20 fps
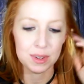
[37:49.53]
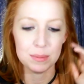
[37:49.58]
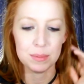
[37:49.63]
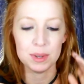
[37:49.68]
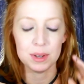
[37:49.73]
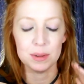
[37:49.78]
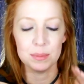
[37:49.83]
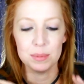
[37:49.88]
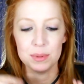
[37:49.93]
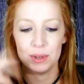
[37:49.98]
I'm
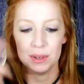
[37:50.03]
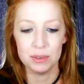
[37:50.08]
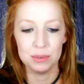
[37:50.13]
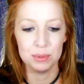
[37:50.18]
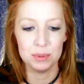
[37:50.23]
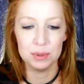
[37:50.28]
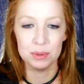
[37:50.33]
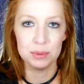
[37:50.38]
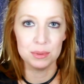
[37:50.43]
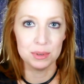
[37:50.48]
like
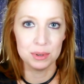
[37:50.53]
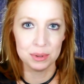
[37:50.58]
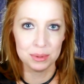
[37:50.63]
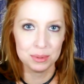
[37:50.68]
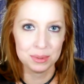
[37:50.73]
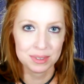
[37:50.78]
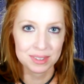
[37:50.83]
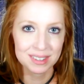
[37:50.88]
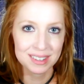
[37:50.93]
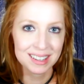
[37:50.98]
obsessed with those
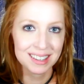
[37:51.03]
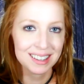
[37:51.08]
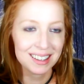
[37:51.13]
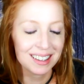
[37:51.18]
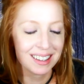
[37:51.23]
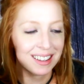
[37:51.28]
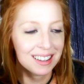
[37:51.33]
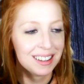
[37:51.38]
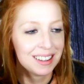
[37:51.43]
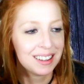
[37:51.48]
shows.
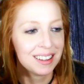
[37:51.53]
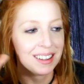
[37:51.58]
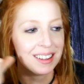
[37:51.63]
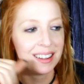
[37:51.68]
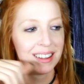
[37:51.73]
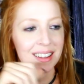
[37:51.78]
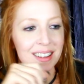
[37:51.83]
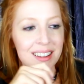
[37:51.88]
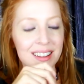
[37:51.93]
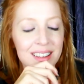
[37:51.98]

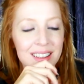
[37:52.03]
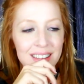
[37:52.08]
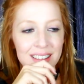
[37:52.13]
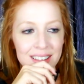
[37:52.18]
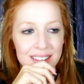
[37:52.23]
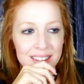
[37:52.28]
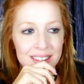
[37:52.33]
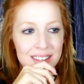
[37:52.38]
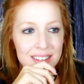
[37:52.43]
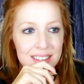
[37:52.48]

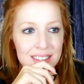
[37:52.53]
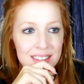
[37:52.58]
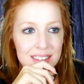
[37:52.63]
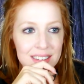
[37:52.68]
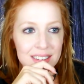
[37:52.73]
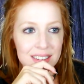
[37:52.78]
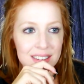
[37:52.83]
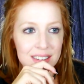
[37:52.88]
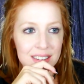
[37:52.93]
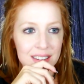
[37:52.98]
And
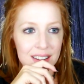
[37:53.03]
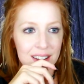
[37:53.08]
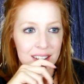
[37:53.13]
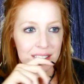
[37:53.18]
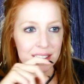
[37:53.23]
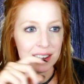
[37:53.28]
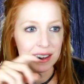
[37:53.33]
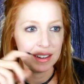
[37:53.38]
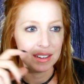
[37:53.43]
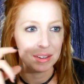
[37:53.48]

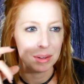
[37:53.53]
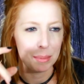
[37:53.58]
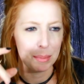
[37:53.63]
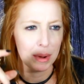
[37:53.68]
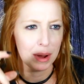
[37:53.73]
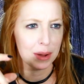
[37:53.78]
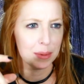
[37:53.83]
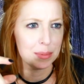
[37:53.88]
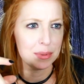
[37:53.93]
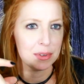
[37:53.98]
I think
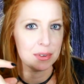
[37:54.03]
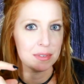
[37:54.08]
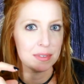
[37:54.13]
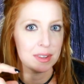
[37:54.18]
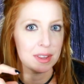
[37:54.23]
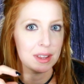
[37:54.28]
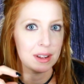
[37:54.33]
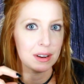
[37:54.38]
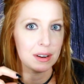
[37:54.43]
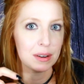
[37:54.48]
kebabs
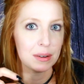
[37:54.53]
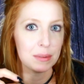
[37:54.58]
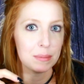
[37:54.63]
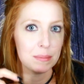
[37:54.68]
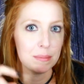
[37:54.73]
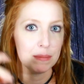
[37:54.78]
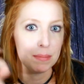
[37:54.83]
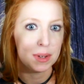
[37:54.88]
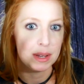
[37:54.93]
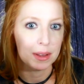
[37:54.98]
over there
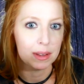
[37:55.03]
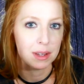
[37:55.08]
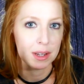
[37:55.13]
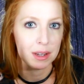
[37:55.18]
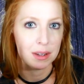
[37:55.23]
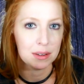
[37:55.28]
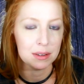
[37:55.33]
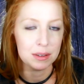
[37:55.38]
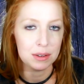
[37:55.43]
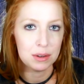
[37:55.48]
mean
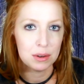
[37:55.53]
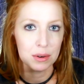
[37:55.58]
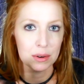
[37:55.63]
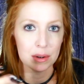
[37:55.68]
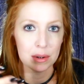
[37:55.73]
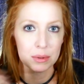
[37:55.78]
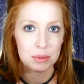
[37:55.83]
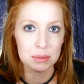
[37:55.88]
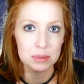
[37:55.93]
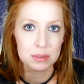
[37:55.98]
like
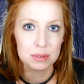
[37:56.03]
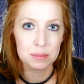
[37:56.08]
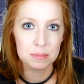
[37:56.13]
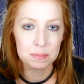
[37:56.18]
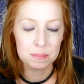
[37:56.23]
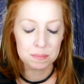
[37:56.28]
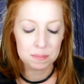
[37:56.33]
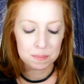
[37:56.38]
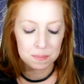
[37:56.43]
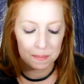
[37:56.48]
euros
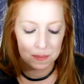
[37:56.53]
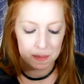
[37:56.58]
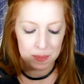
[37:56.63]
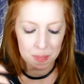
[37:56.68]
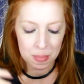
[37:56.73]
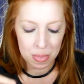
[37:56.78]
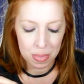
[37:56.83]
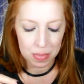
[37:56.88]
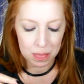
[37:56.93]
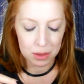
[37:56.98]

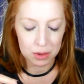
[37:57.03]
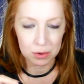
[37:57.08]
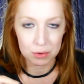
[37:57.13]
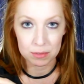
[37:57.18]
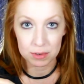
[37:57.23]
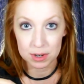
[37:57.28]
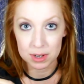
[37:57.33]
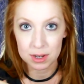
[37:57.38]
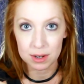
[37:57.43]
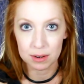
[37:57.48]

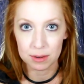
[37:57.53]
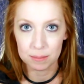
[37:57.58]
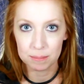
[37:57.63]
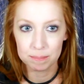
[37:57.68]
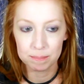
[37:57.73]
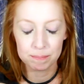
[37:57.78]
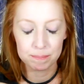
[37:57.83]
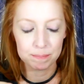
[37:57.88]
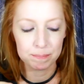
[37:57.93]
over here.